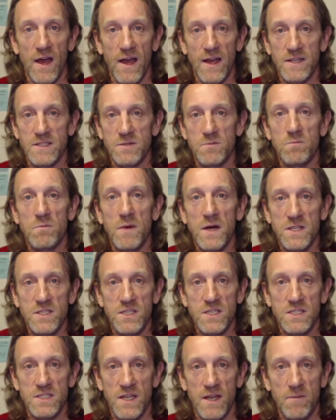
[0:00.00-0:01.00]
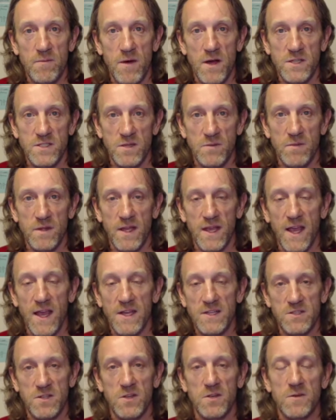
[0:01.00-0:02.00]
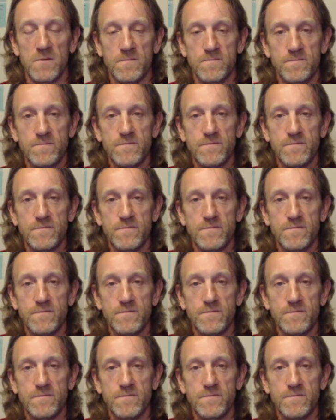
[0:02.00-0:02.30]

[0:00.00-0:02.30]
as much as I possibly can to you.